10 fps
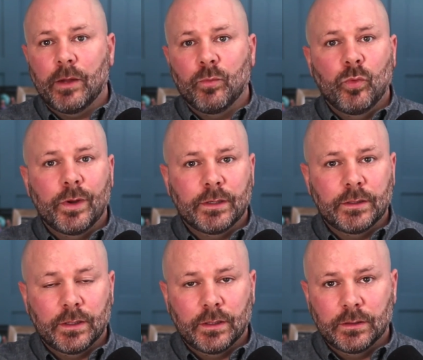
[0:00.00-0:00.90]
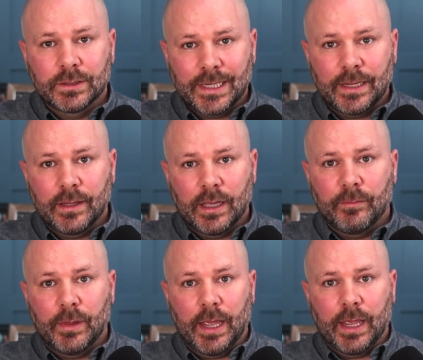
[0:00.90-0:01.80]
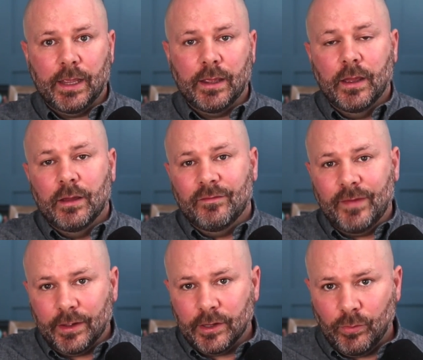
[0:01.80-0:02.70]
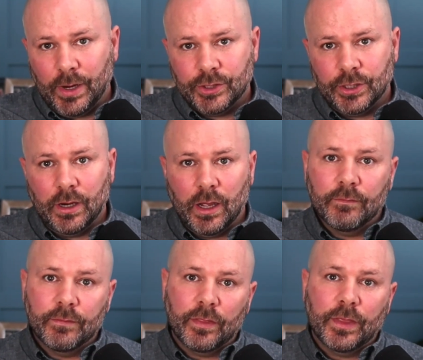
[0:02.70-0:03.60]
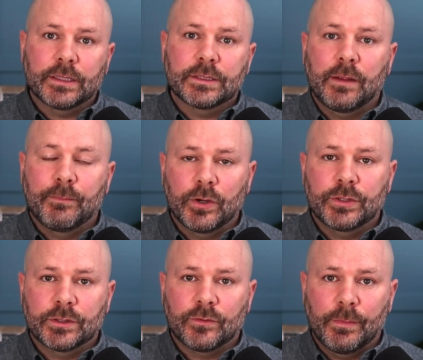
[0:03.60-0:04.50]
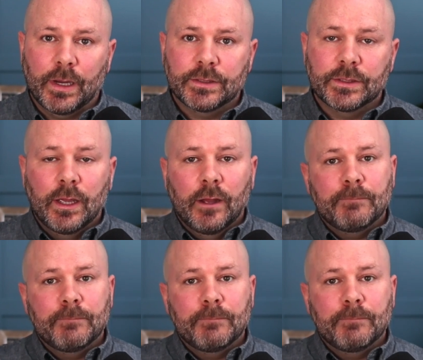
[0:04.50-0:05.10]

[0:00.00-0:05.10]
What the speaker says: I wouldn't send them a valuation of the things they purchased from us.